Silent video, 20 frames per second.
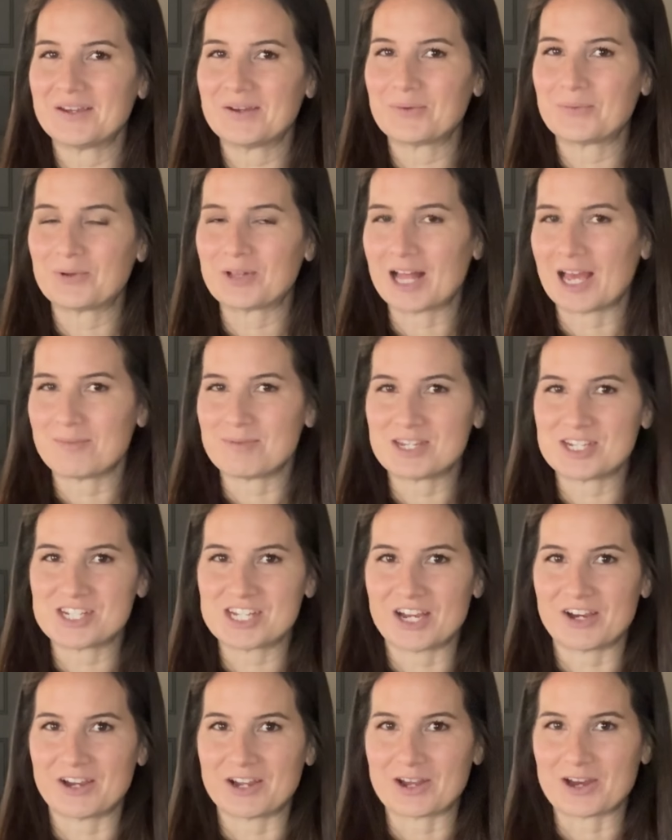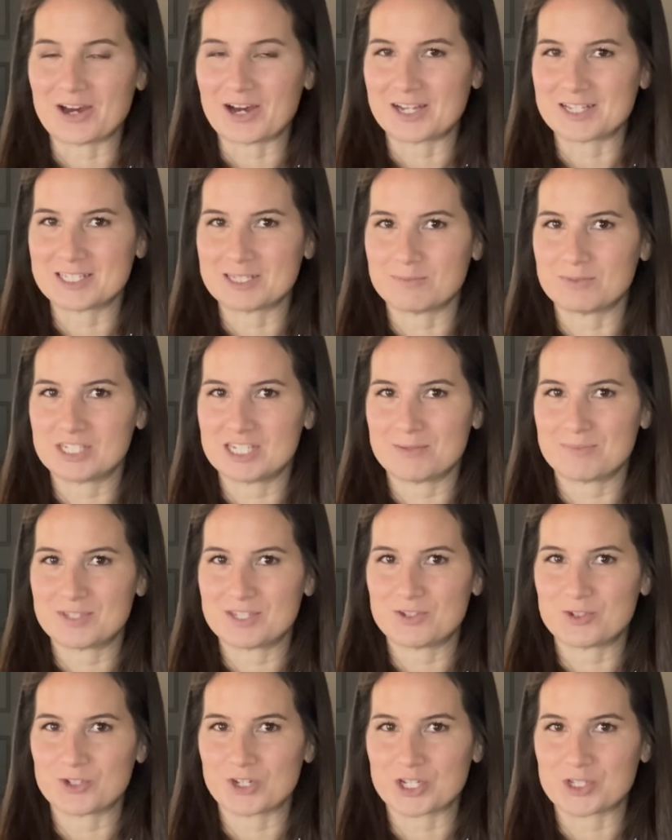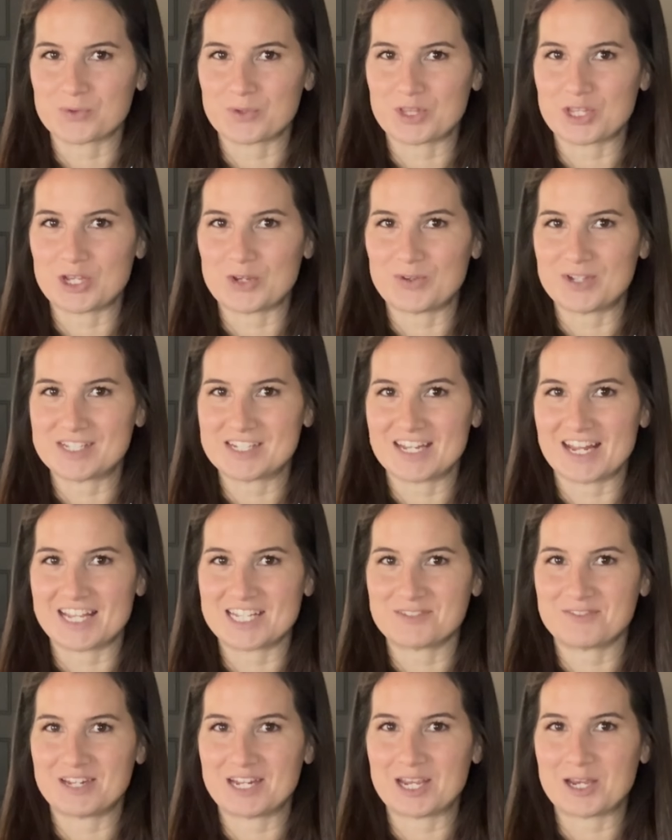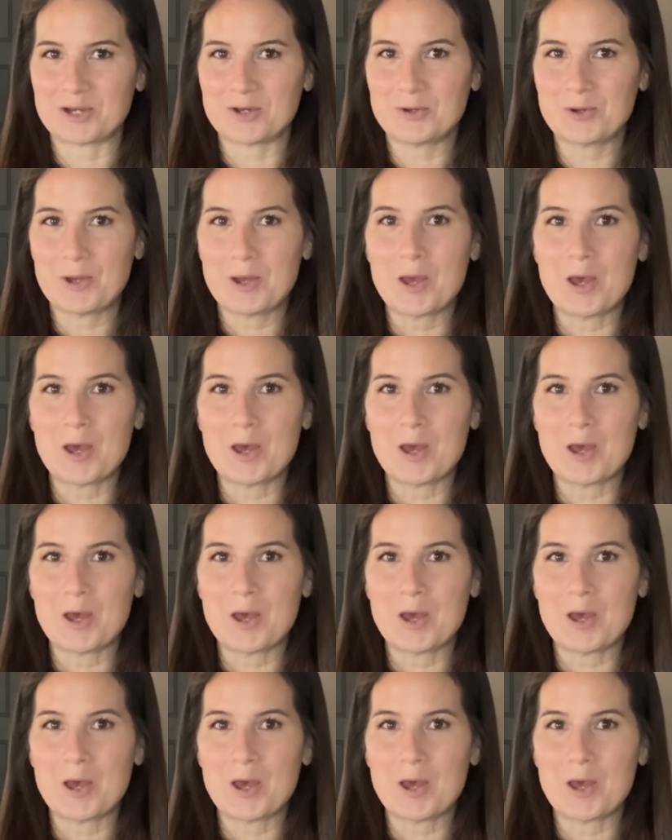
will I be sharing awesome tips and tricks with you in today's video,